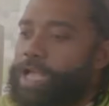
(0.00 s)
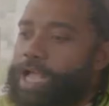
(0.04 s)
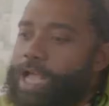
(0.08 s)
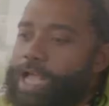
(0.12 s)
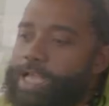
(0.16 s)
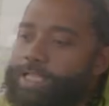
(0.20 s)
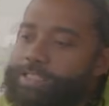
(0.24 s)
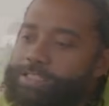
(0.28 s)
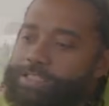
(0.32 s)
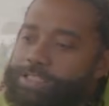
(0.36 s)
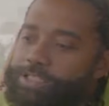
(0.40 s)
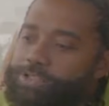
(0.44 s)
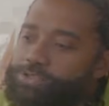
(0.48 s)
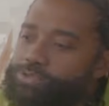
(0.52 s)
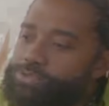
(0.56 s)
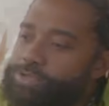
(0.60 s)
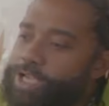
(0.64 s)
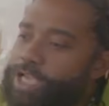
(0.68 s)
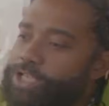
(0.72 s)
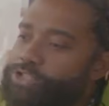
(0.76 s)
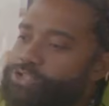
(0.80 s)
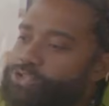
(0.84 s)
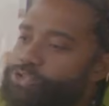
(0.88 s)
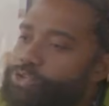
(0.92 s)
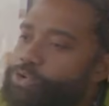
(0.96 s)
I see you
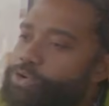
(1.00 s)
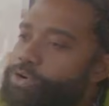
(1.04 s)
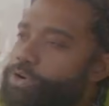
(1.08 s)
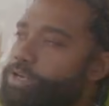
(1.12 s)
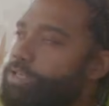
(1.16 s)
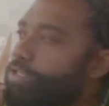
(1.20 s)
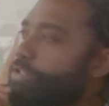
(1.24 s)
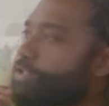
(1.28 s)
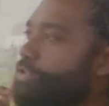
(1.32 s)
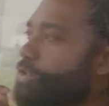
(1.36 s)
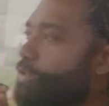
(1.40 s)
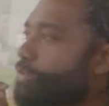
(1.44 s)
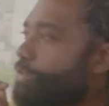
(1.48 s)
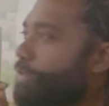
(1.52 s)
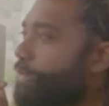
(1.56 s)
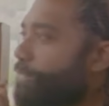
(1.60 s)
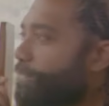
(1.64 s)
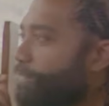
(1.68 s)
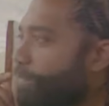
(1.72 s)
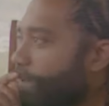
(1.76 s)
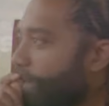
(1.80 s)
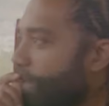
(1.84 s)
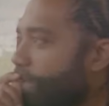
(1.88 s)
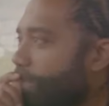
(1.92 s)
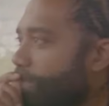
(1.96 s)
got Jordans on your
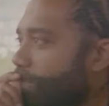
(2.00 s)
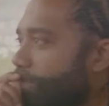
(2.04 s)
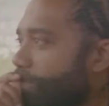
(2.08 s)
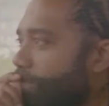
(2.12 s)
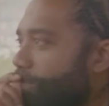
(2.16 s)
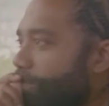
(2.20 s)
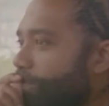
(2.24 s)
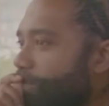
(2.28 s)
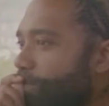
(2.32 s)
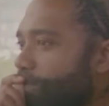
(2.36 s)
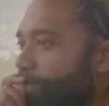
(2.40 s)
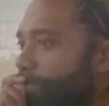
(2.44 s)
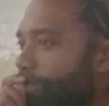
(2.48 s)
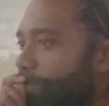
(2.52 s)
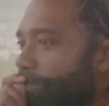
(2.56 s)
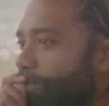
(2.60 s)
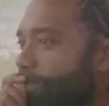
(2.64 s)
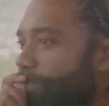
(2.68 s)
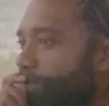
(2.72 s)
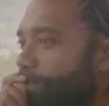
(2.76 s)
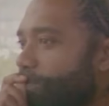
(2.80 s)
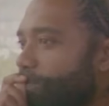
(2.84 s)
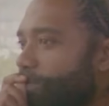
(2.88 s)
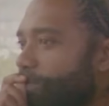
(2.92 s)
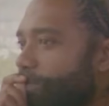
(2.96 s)
feet.
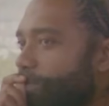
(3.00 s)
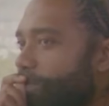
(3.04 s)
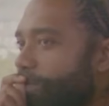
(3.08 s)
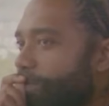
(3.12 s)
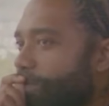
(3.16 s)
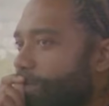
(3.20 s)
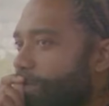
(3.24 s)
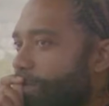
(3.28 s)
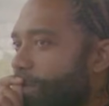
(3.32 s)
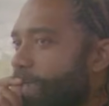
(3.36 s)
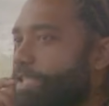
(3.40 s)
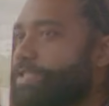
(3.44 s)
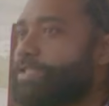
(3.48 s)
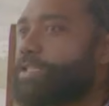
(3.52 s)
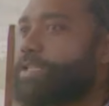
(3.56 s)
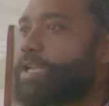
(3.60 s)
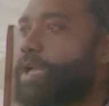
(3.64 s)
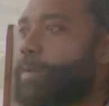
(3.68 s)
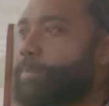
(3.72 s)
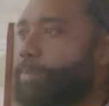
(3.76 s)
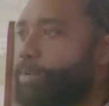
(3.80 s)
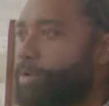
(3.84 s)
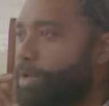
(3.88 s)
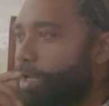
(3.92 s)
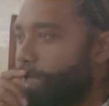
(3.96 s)
That's a
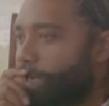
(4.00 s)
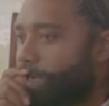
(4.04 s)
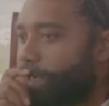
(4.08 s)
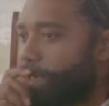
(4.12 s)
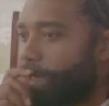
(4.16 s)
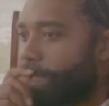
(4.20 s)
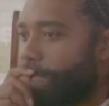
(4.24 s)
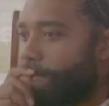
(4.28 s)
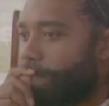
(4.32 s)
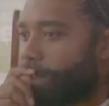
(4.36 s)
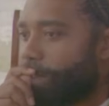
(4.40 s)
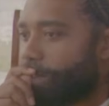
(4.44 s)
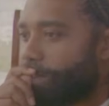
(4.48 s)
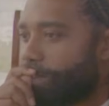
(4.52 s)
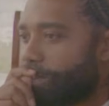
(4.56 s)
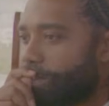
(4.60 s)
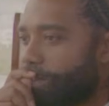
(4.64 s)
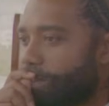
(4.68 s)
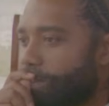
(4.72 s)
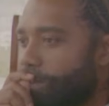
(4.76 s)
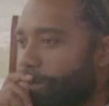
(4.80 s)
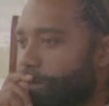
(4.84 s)
couple $100.